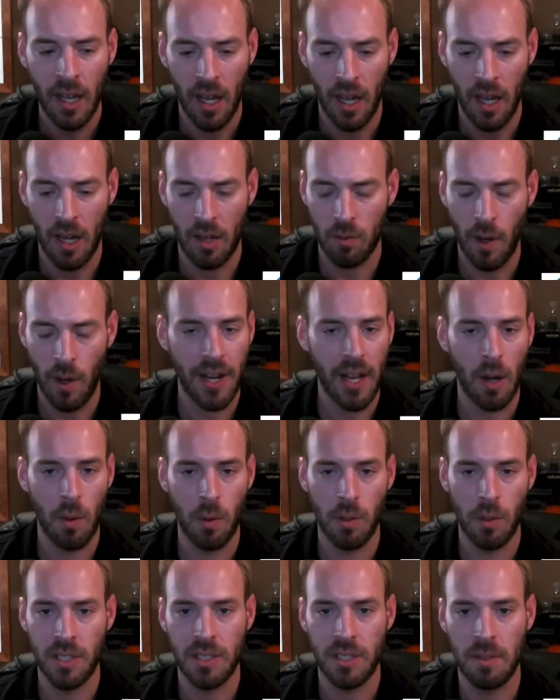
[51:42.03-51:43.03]
Right now,
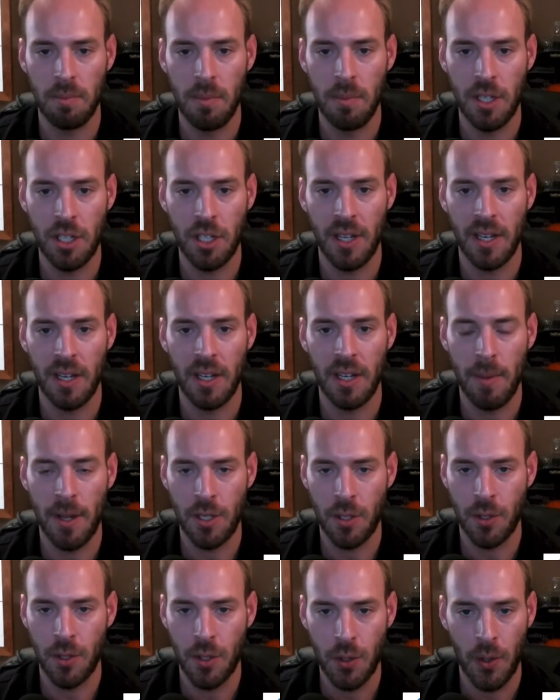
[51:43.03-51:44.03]
we're just in Michigan, in the
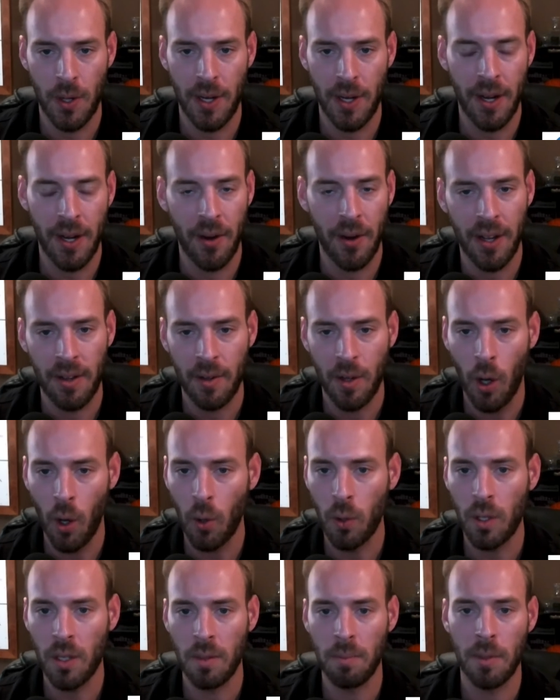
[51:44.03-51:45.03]
Metro Detroit area,
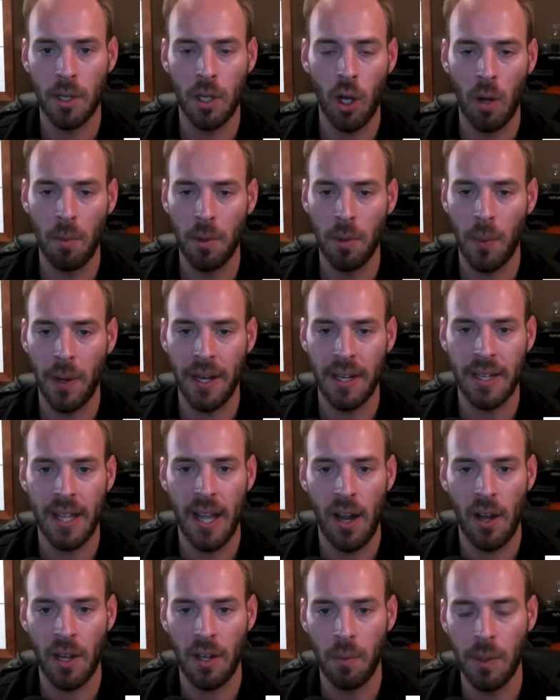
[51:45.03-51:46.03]
Oakland, Macomb, and Wayne
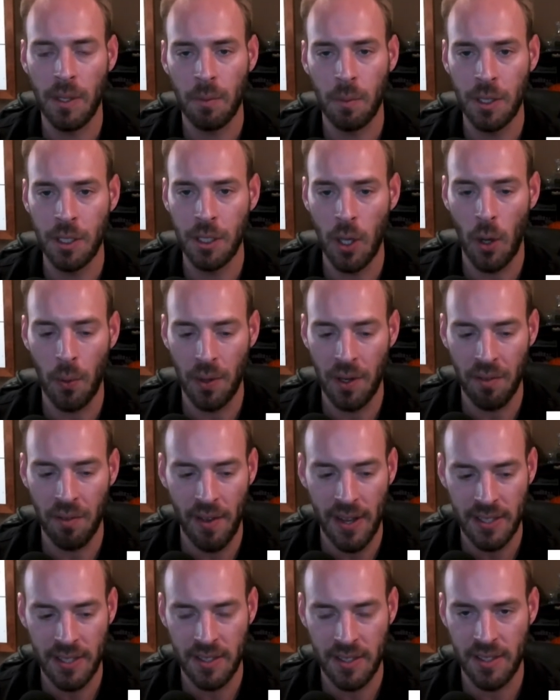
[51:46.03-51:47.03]
County. We don't
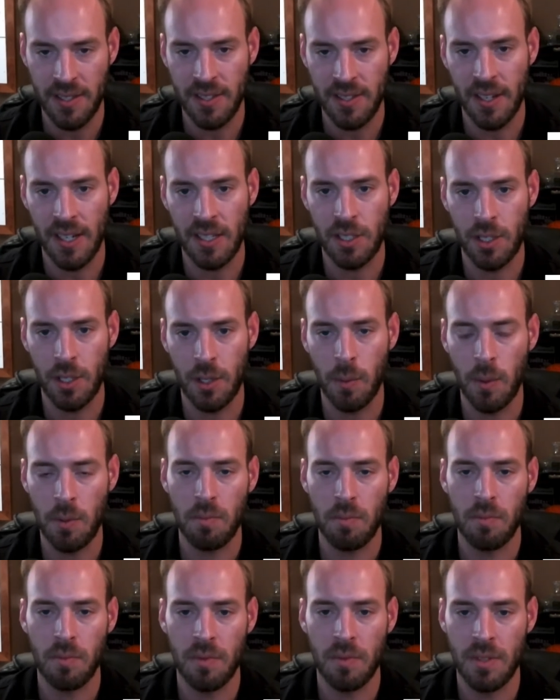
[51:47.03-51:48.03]
invest in the city, so you won't
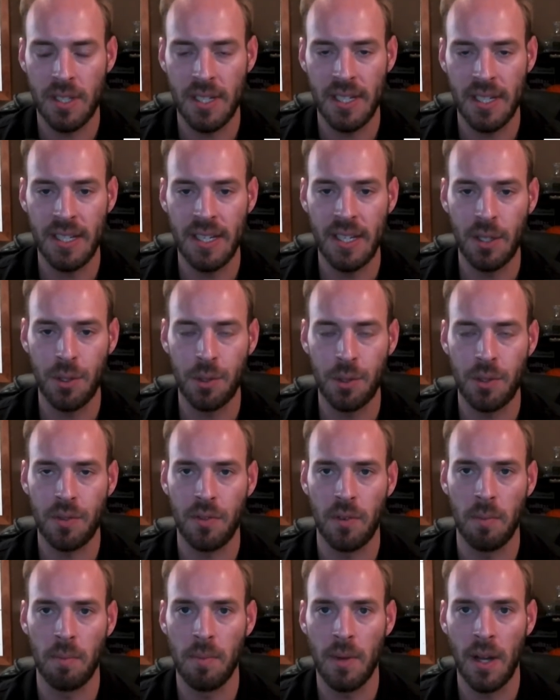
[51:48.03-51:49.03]
see deals
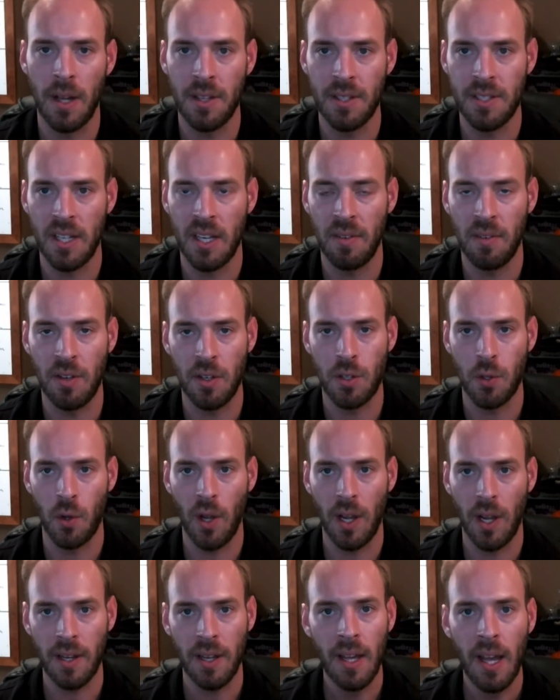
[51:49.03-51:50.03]
from the city of
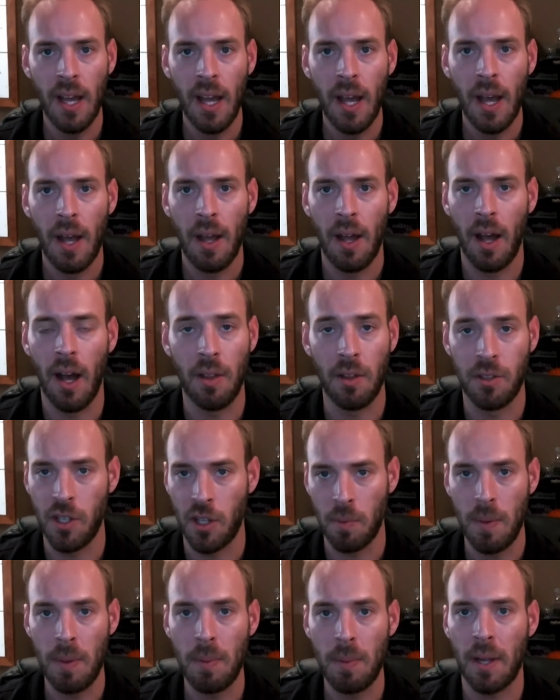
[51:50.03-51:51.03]
Detroit. There's
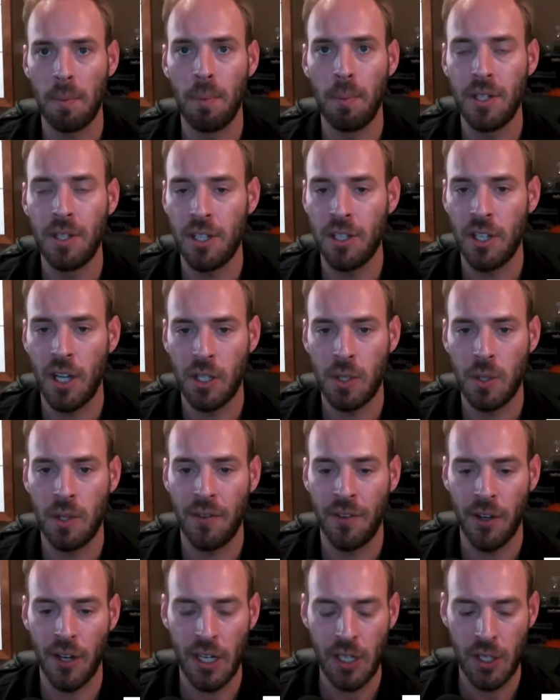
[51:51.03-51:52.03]
other people I can put you in touch with if
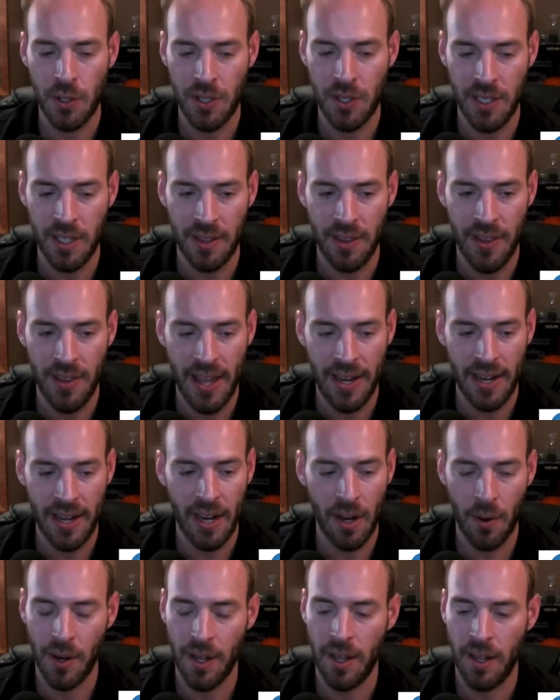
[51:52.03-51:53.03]
you're interested in that
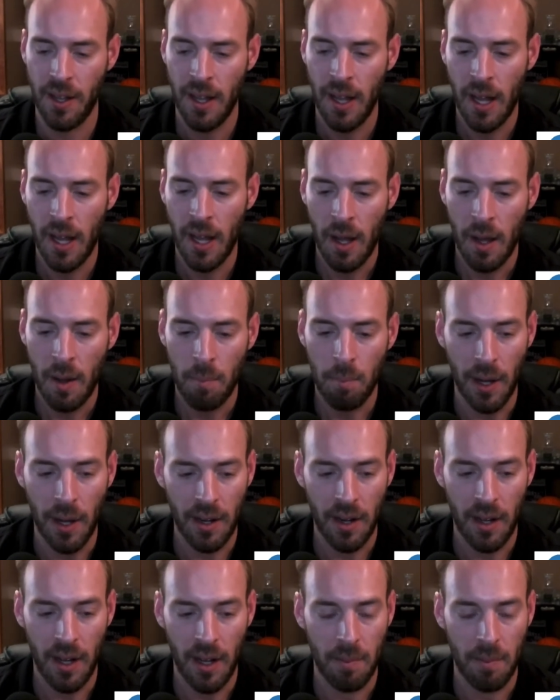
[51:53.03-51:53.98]
area. But